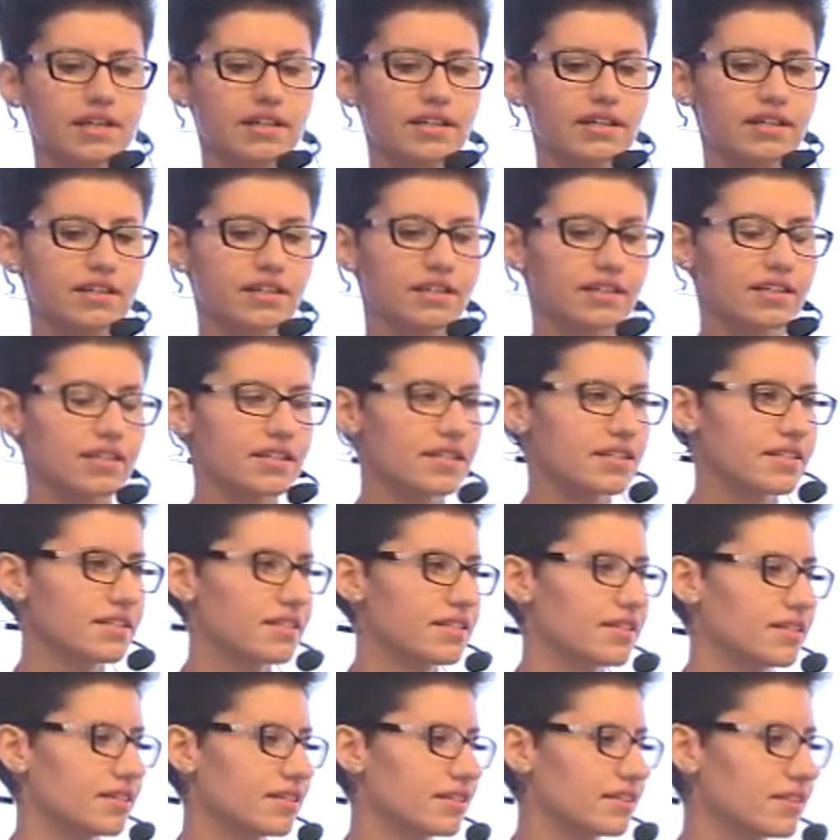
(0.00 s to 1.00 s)

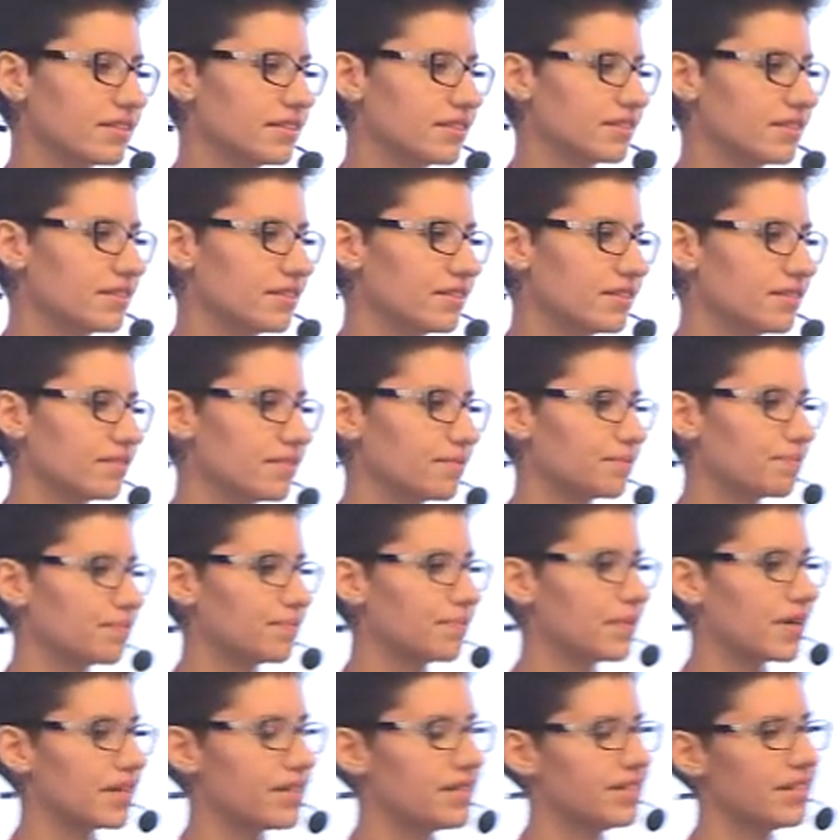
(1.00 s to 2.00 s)
Users
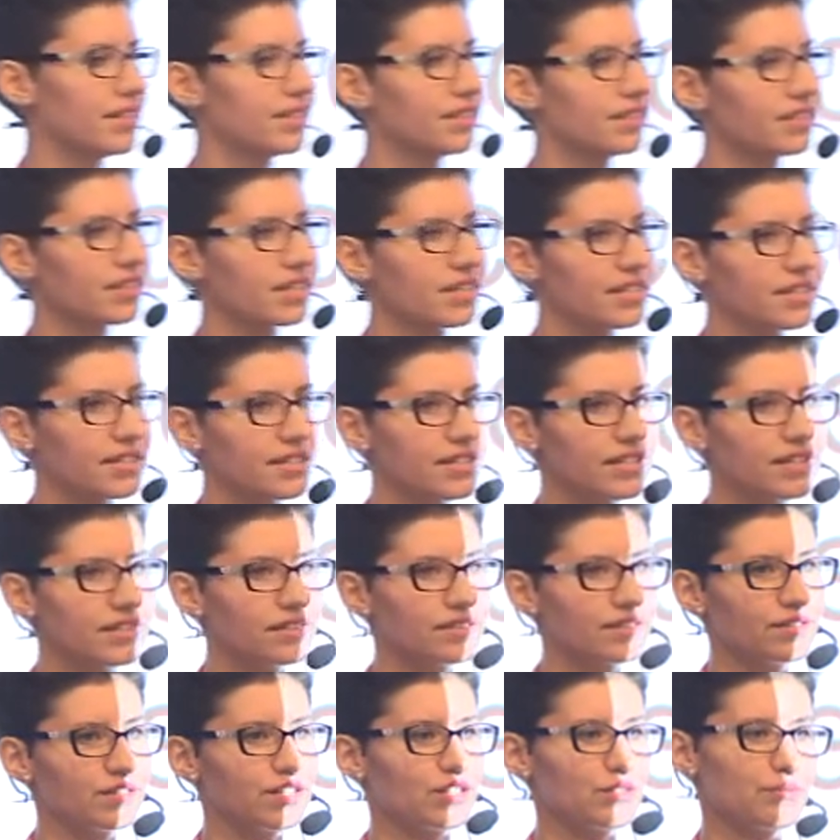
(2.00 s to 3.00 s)
use an app,
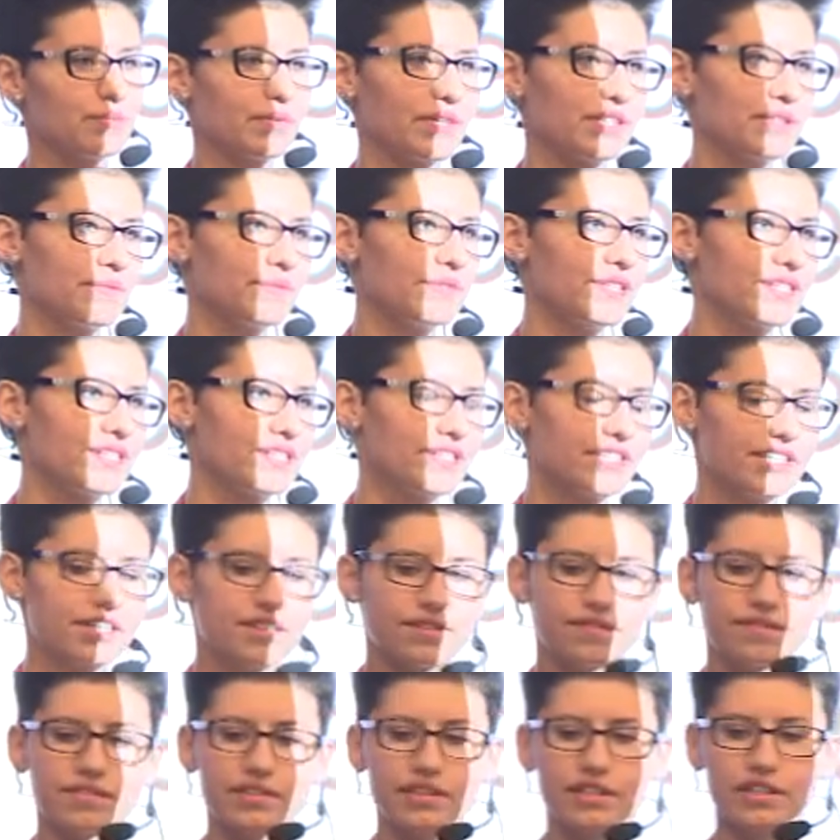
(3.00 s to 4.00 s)
and there
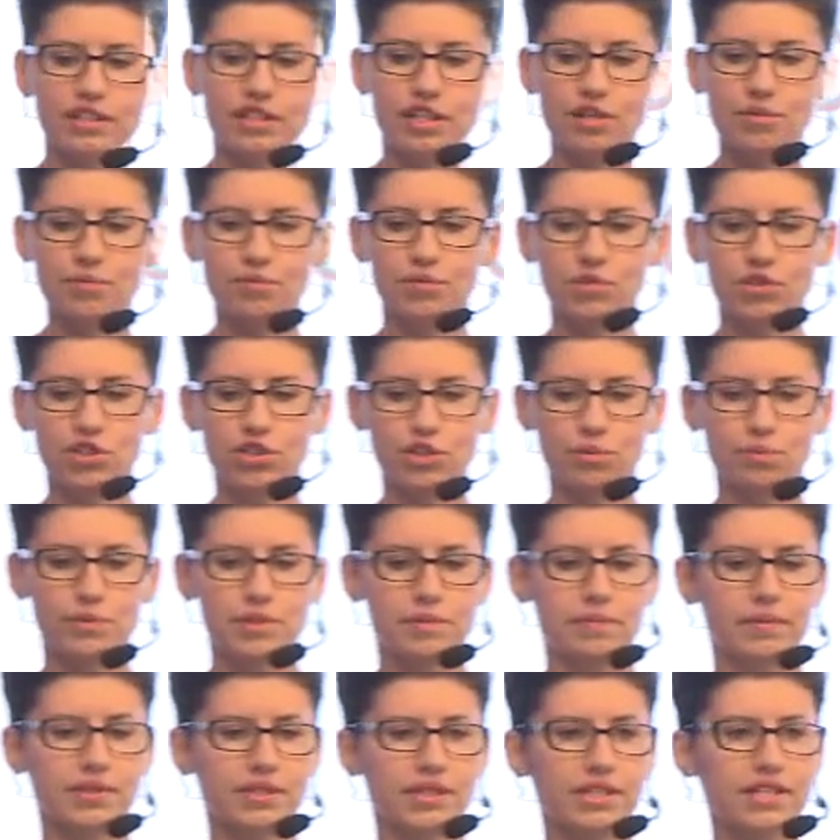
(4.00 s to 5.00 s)
is a
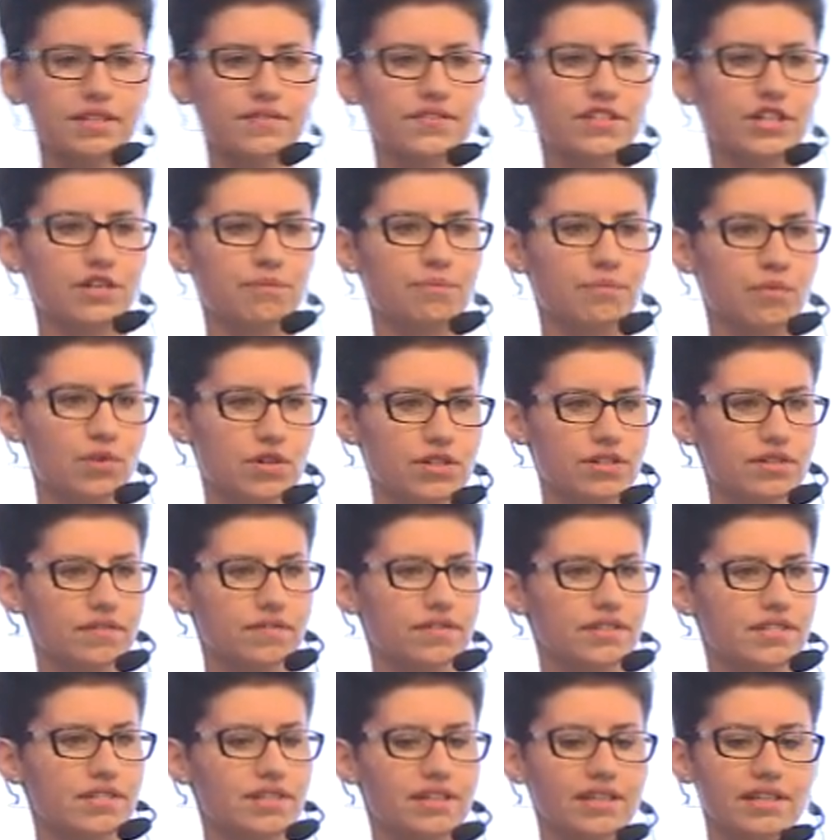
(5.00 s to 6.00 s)
separate chapter or
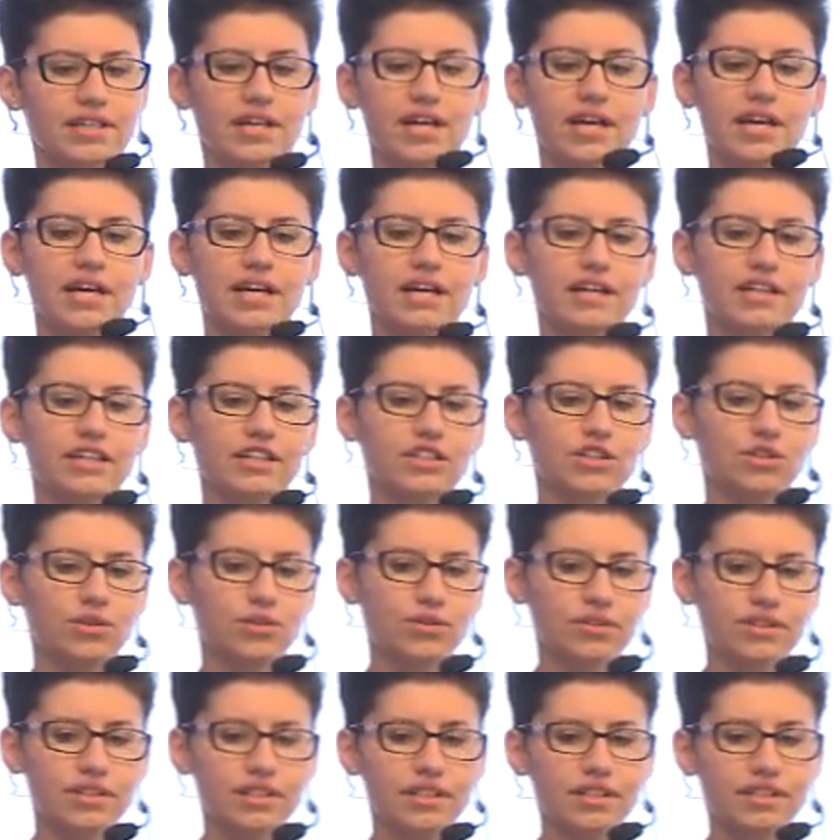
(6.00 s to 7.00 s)
section
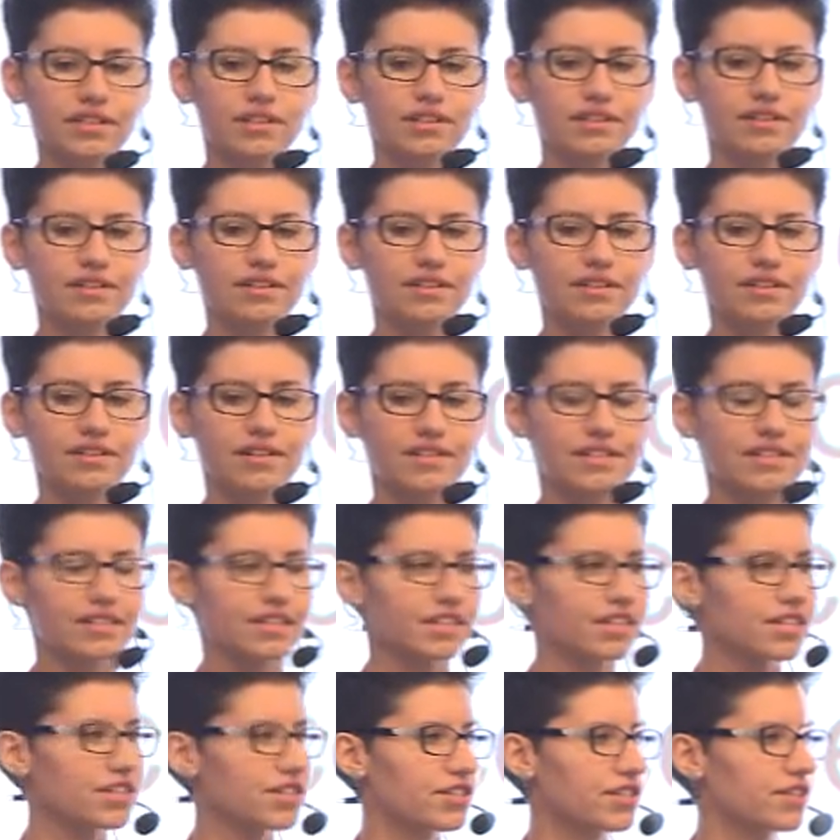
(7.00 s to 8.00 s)
where you can look
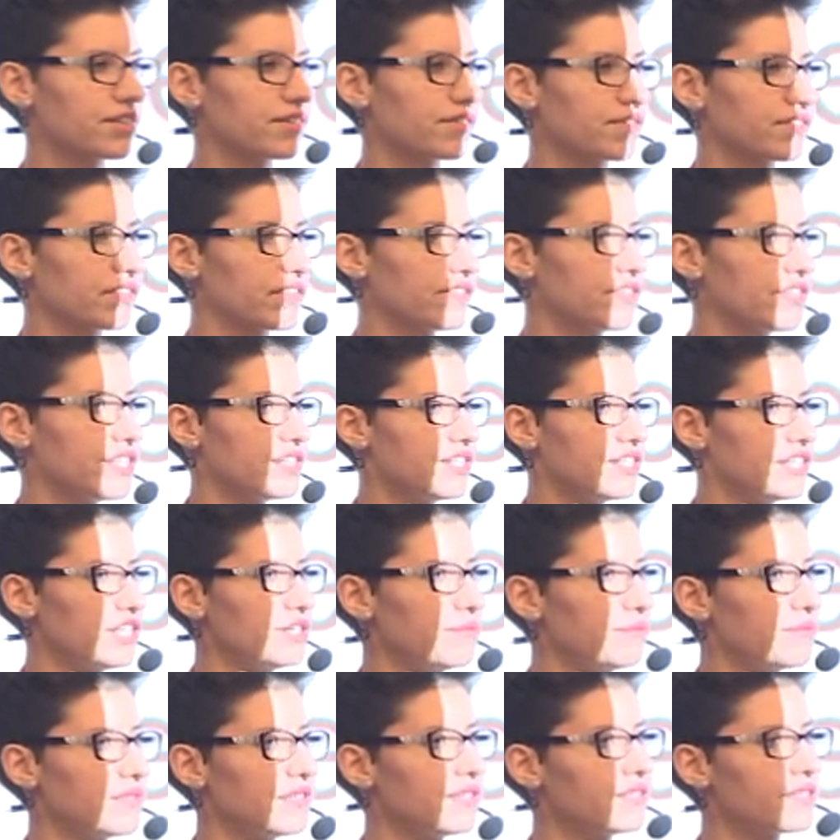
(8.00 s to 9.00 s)
up
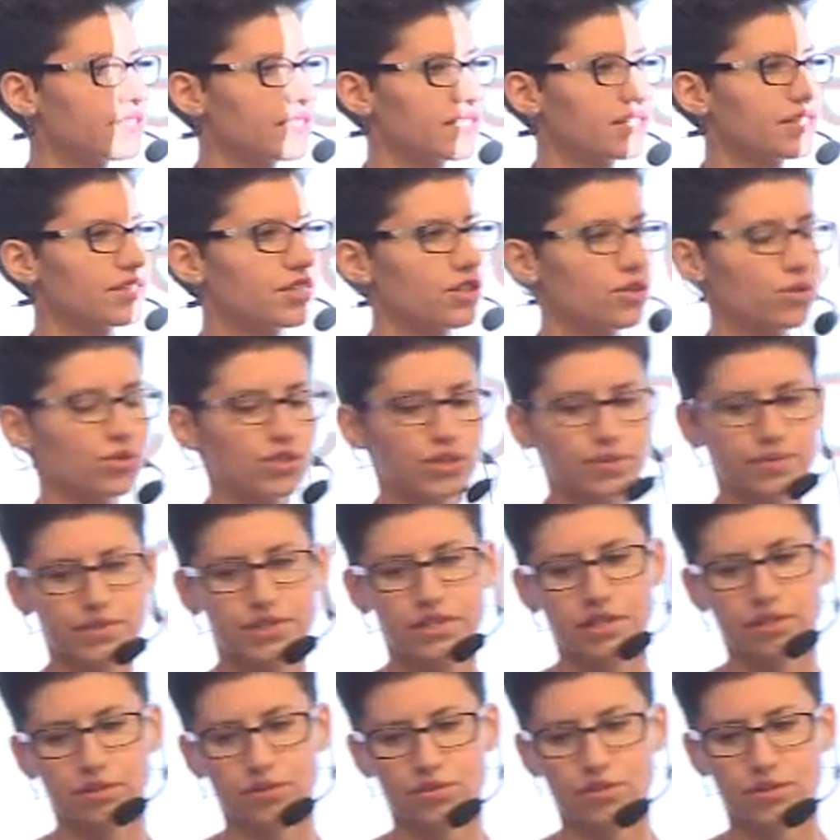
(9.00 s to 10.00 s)
all users
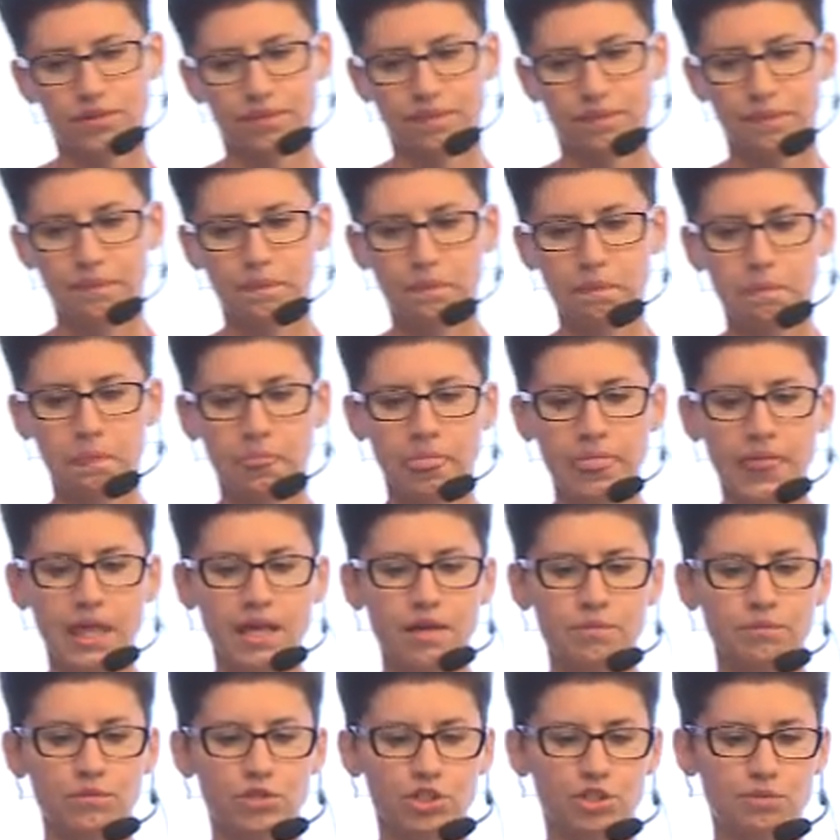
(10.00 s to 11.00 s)
that logged into the
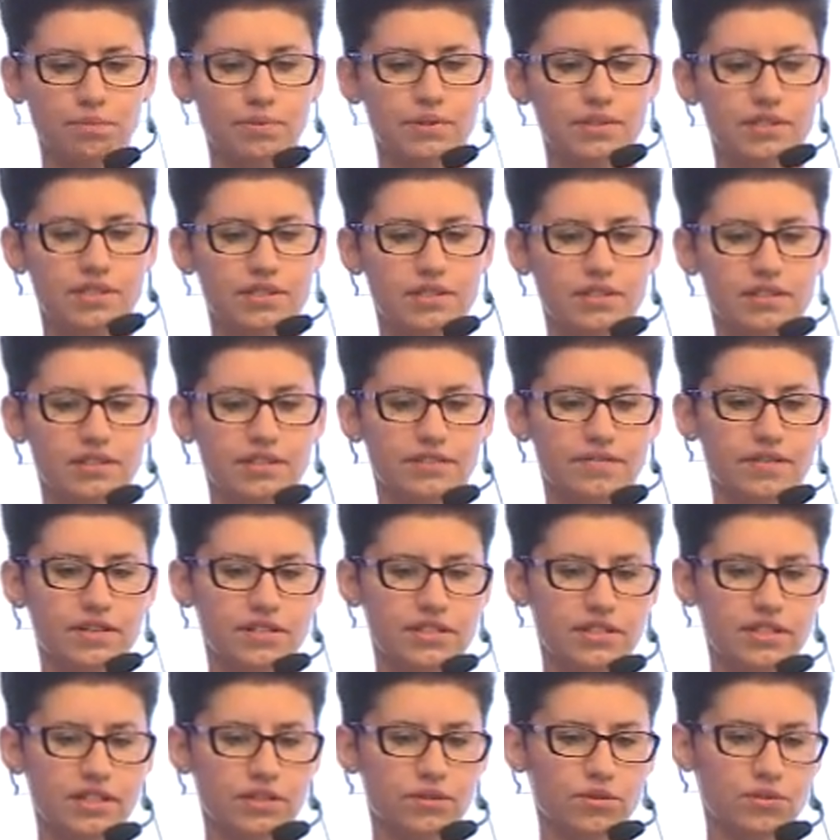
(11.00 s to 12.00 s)
system with
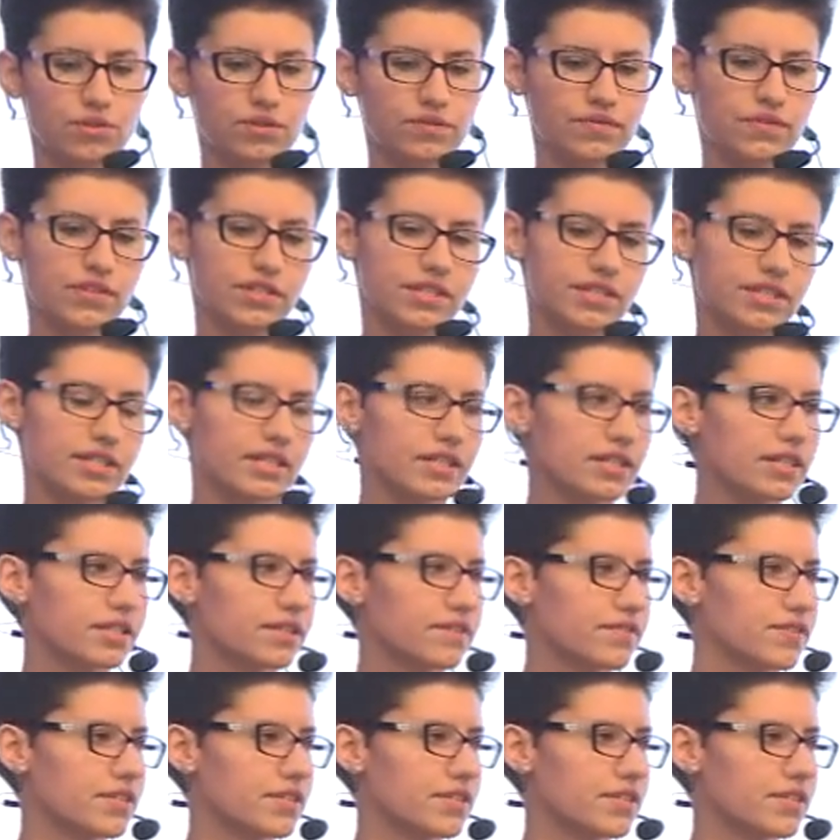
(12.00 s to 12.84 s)
current status,